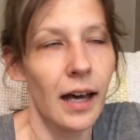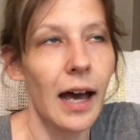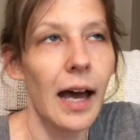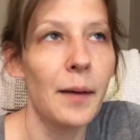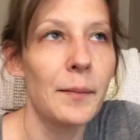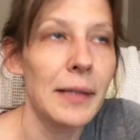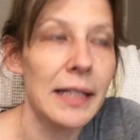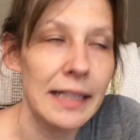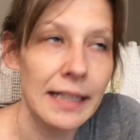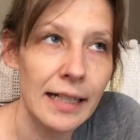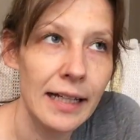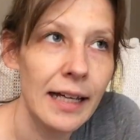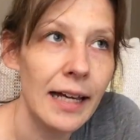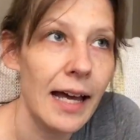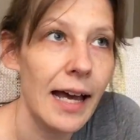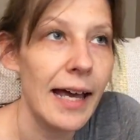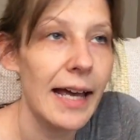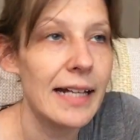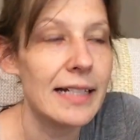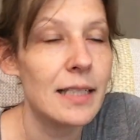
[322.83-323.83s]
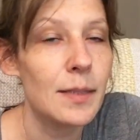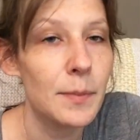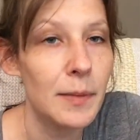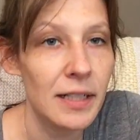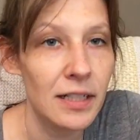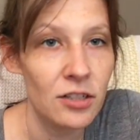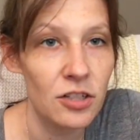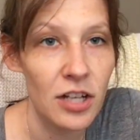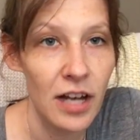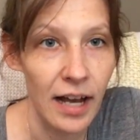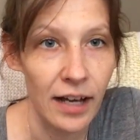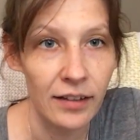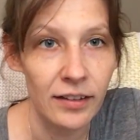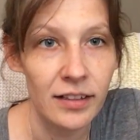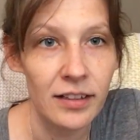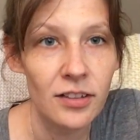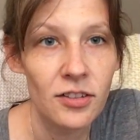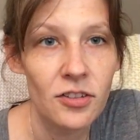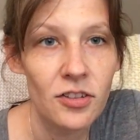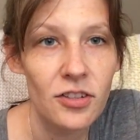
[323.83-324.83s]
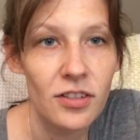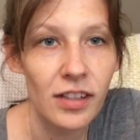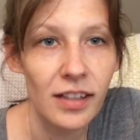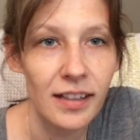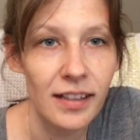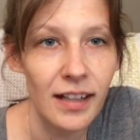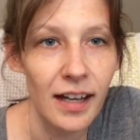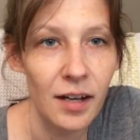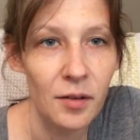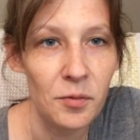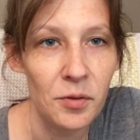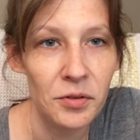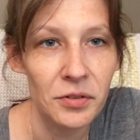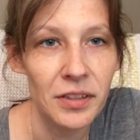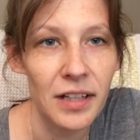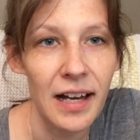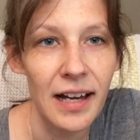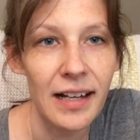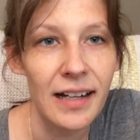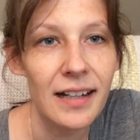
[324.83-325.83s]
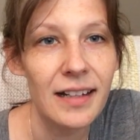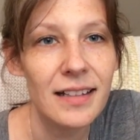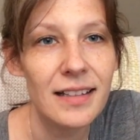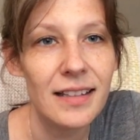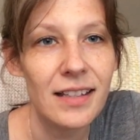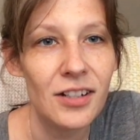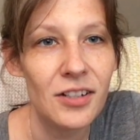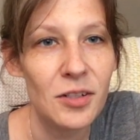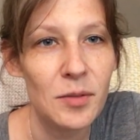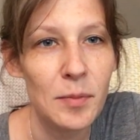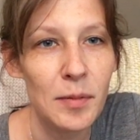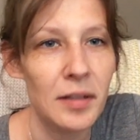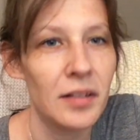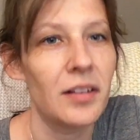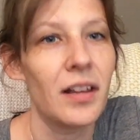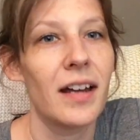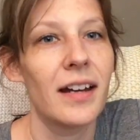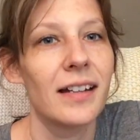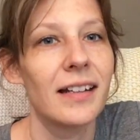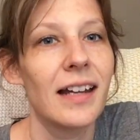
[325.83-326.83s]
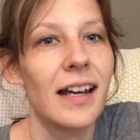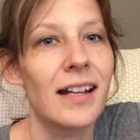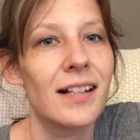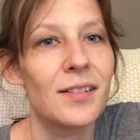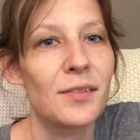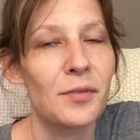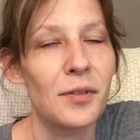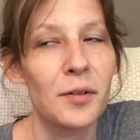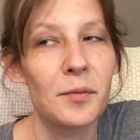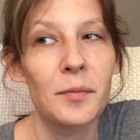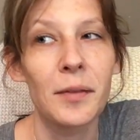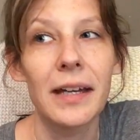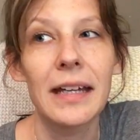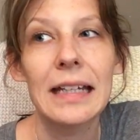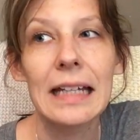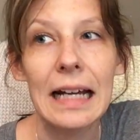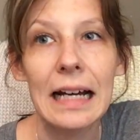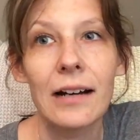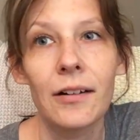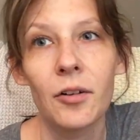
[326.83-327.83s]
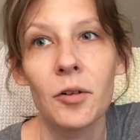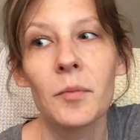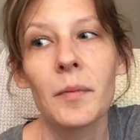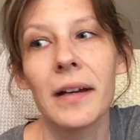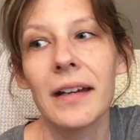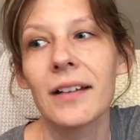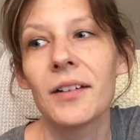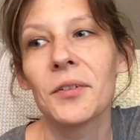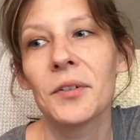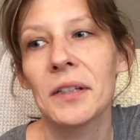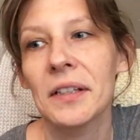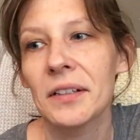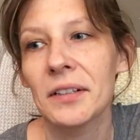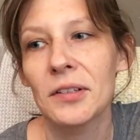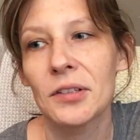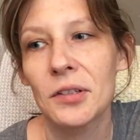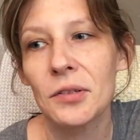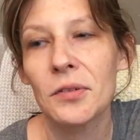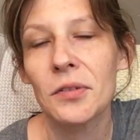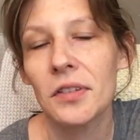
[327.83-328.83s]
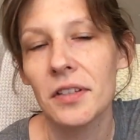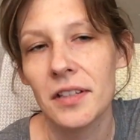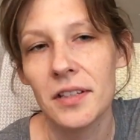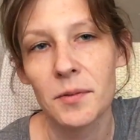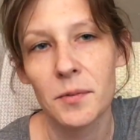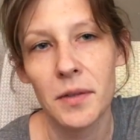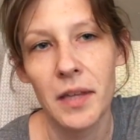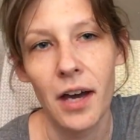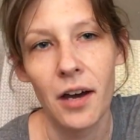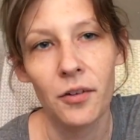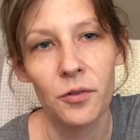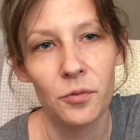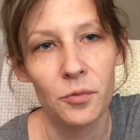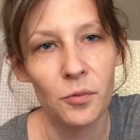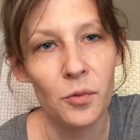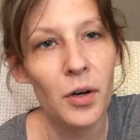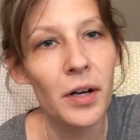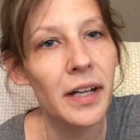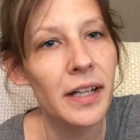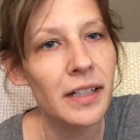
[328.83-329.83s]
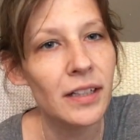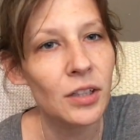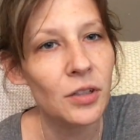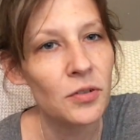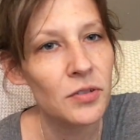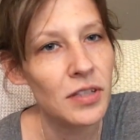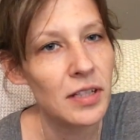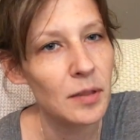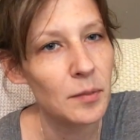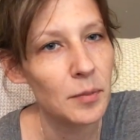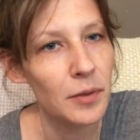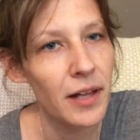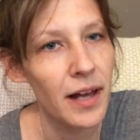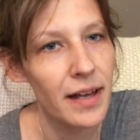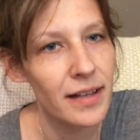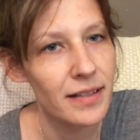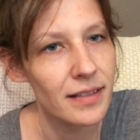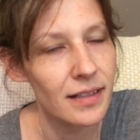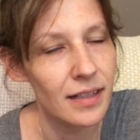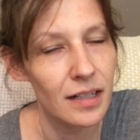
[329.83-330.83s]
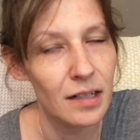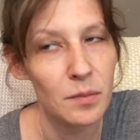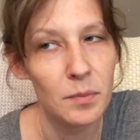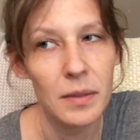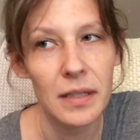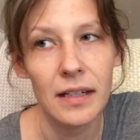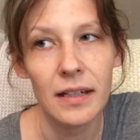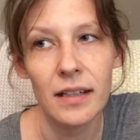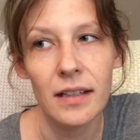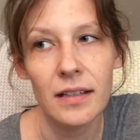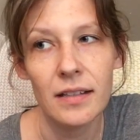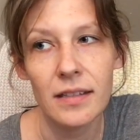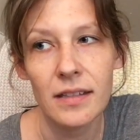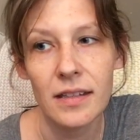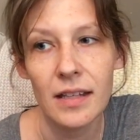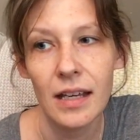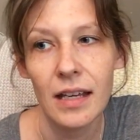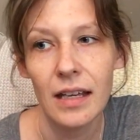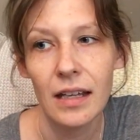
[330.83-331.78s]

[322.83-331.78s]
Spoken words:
I mean, it's been a challenge, like, I won't lie. There's been a lot of nights where I'm like, how am I going to do this without, one, using plastic, because